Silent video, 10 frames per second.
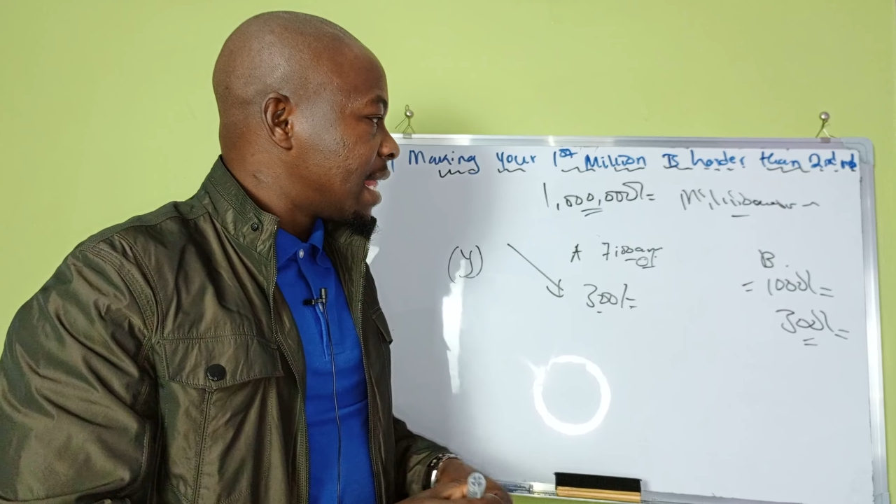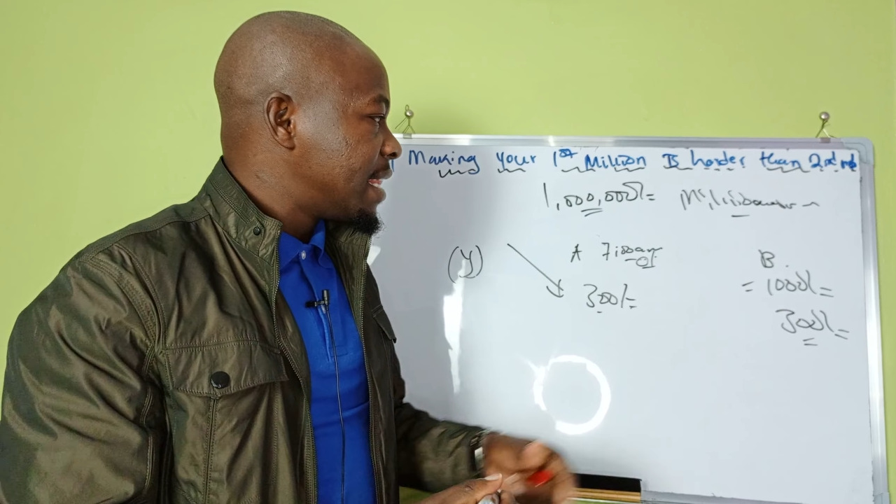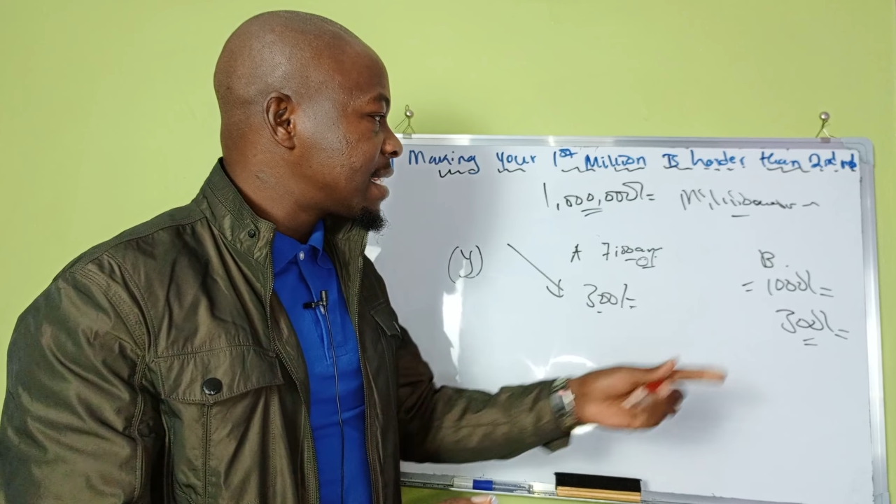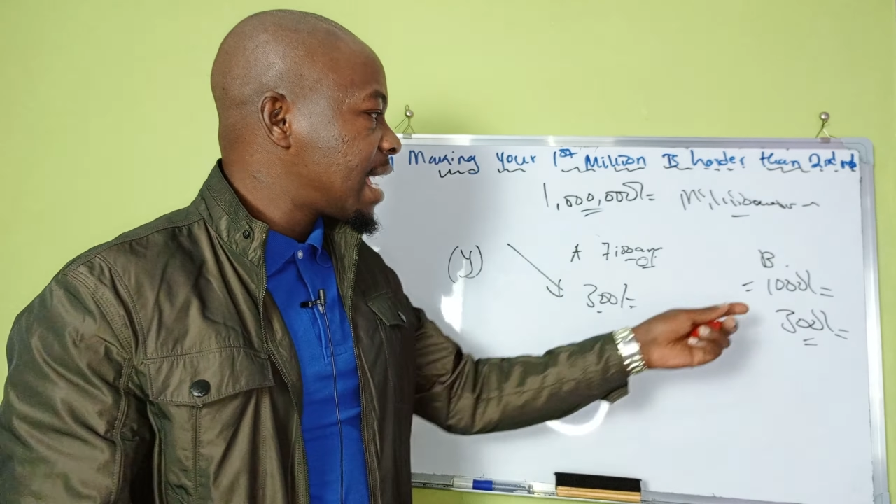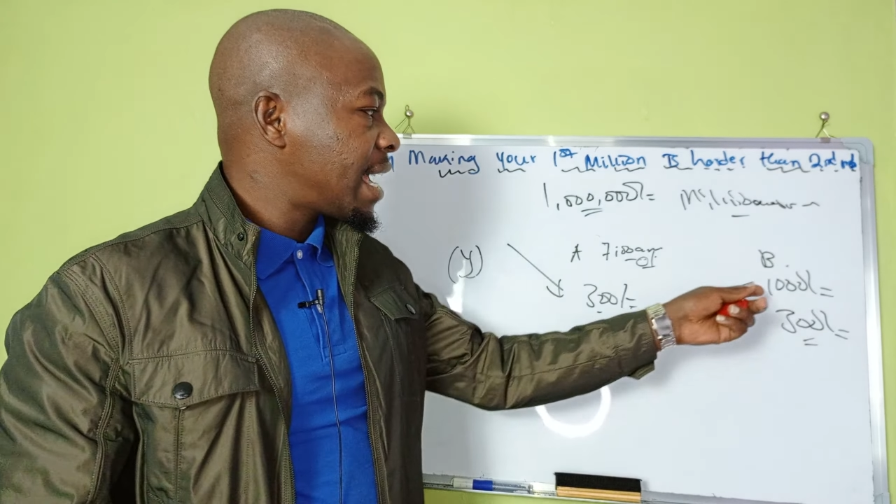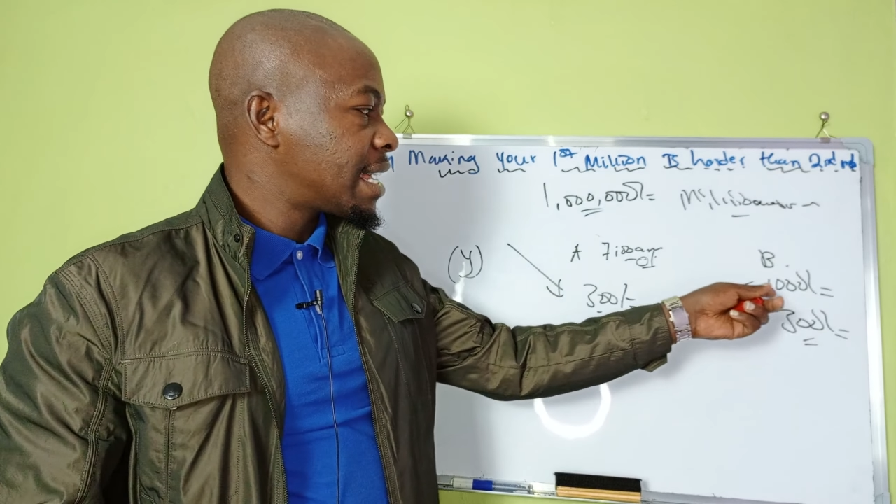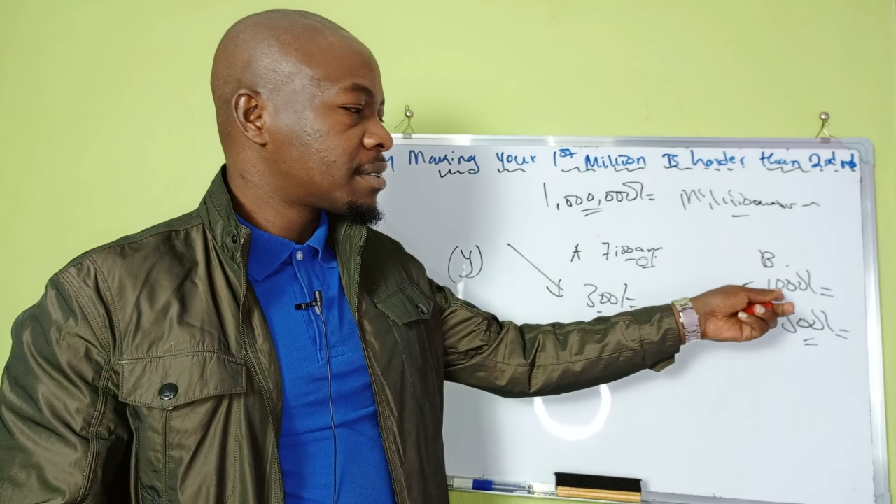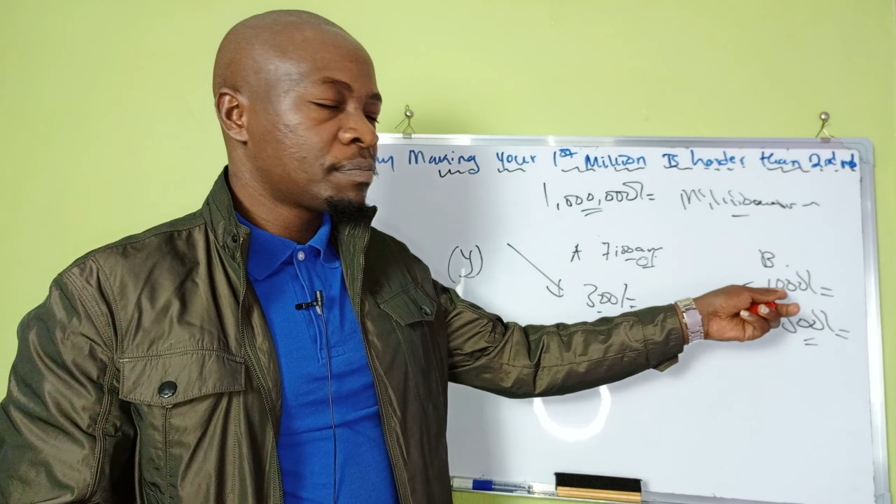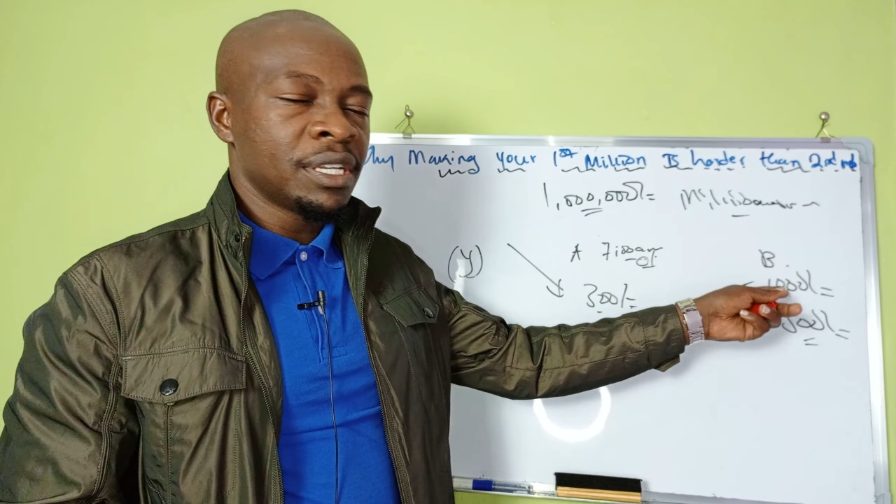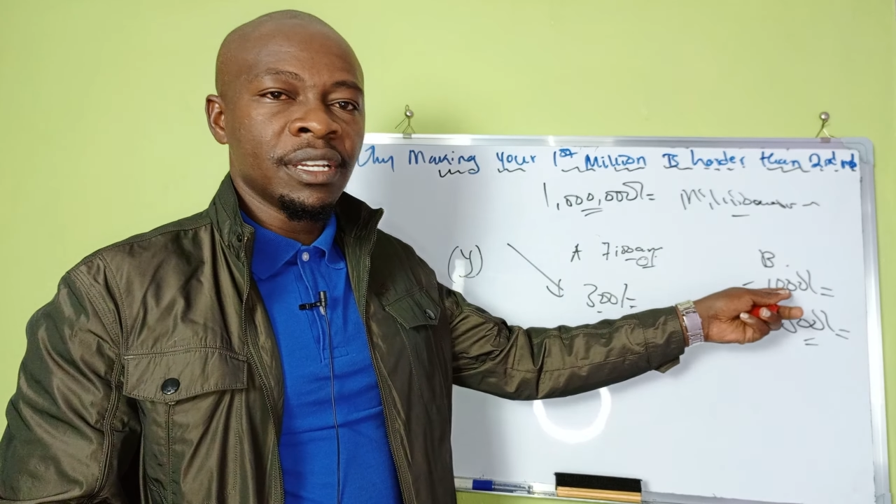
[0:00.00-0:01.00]
This guy
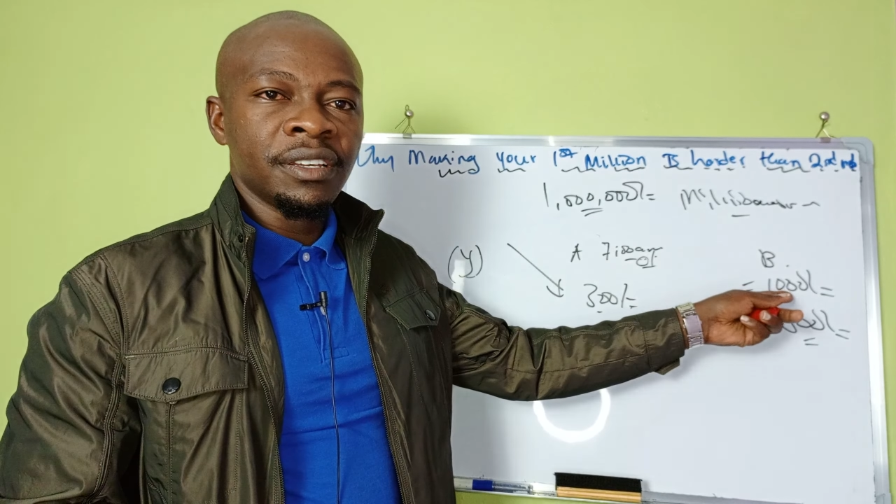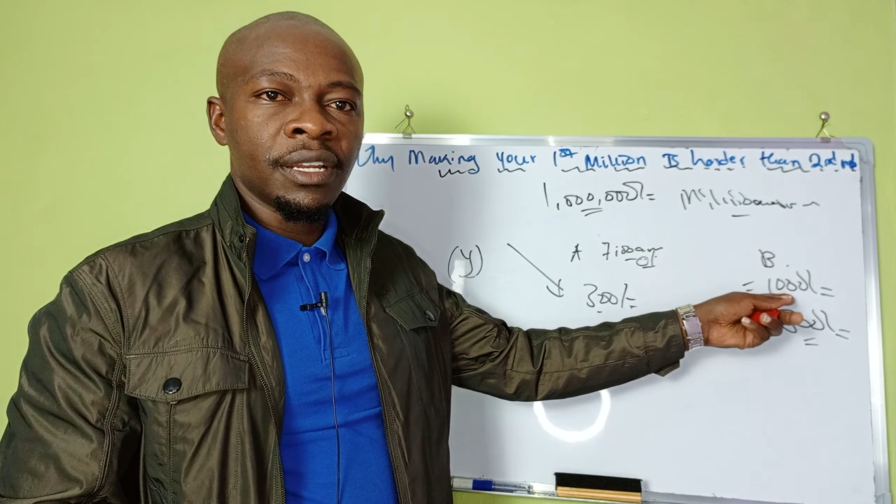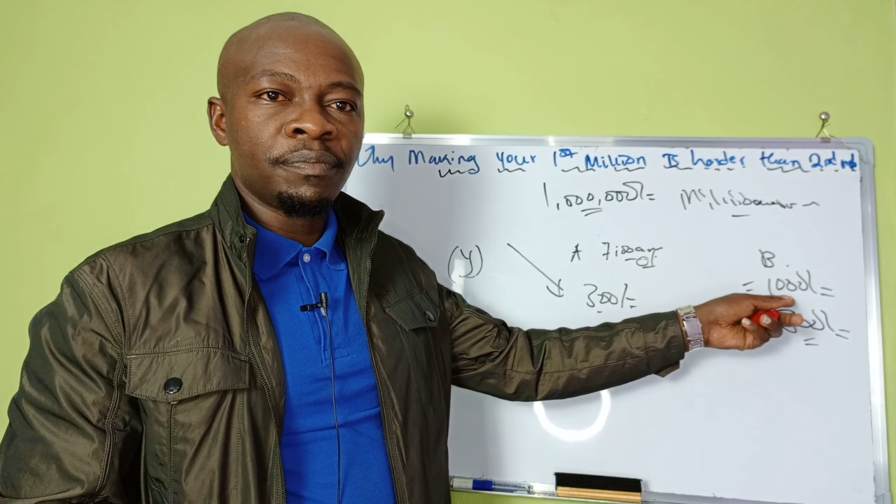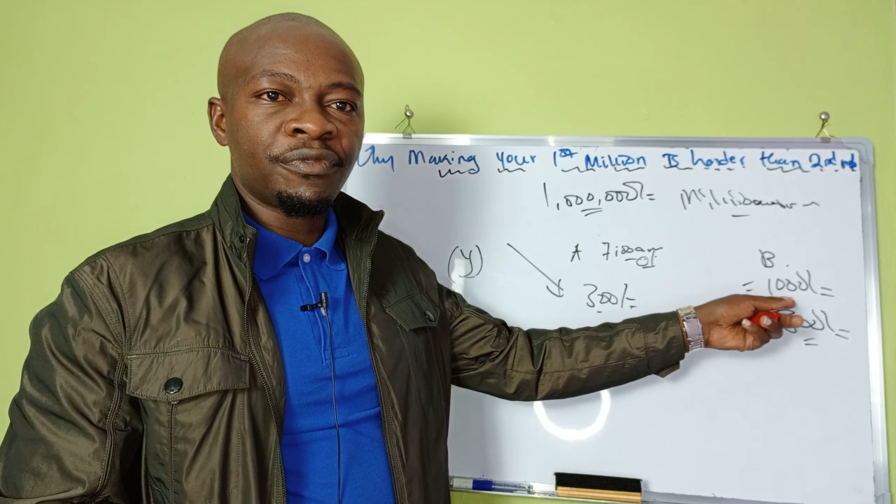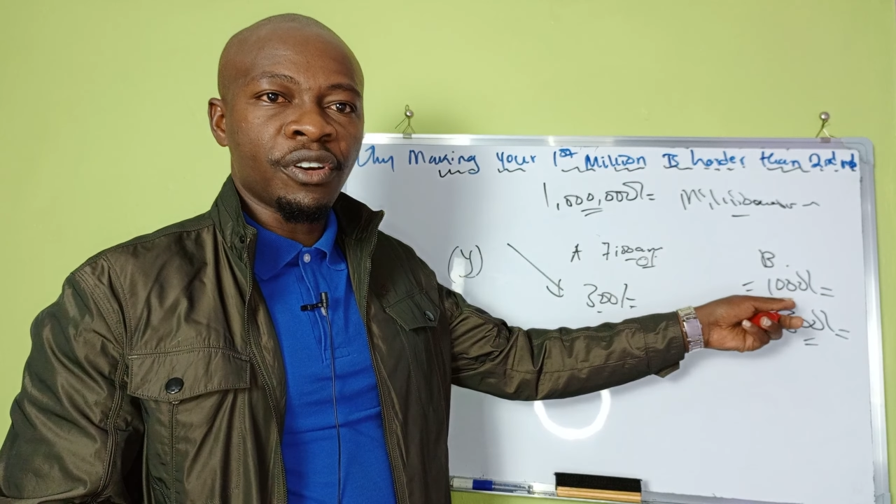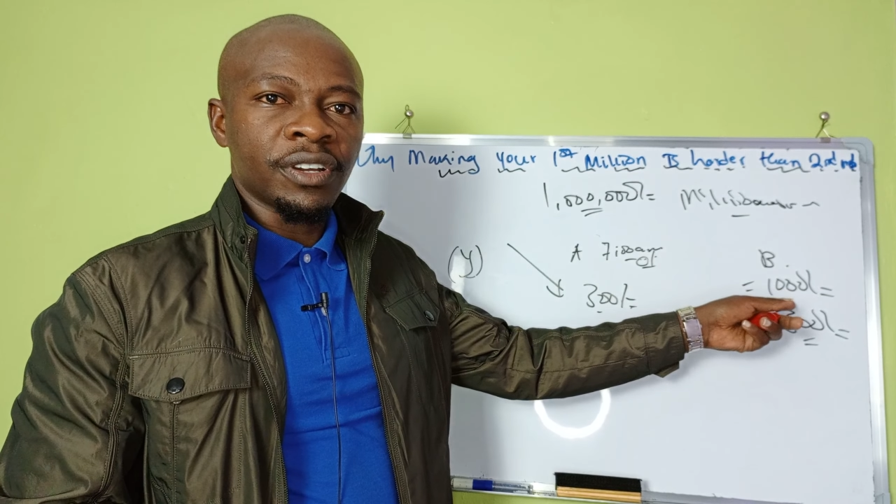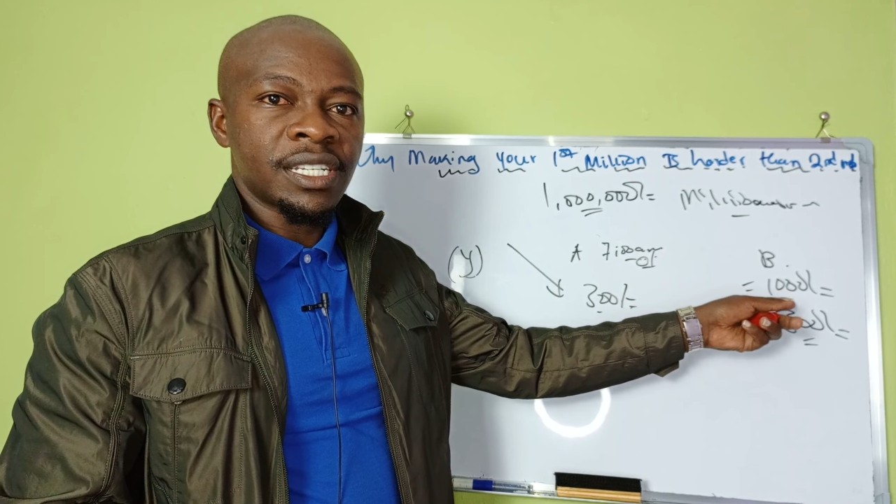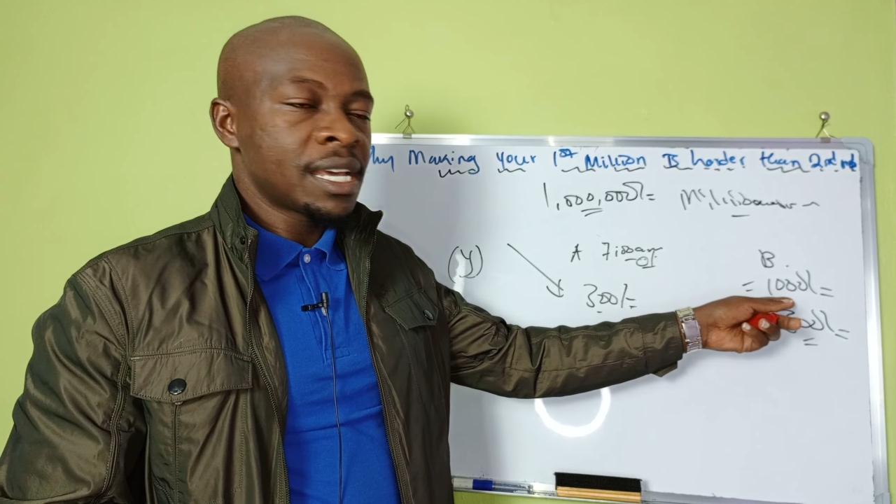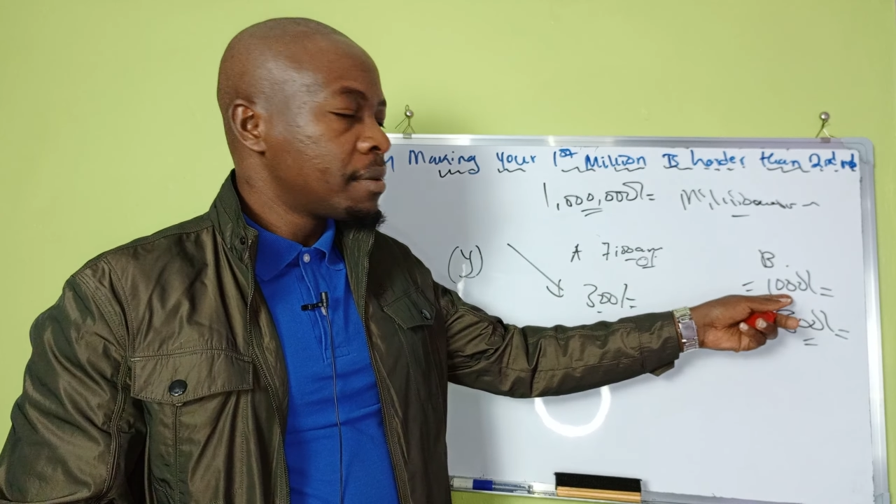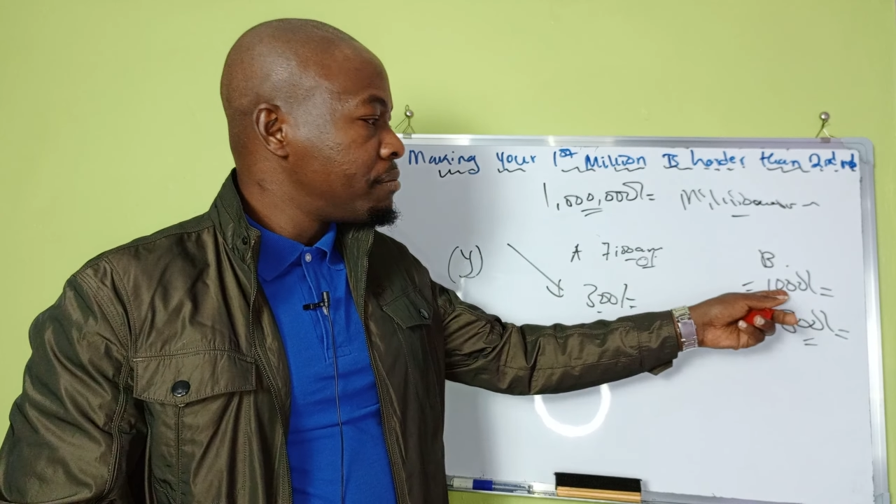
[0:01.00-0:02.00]
has been leapfrogged,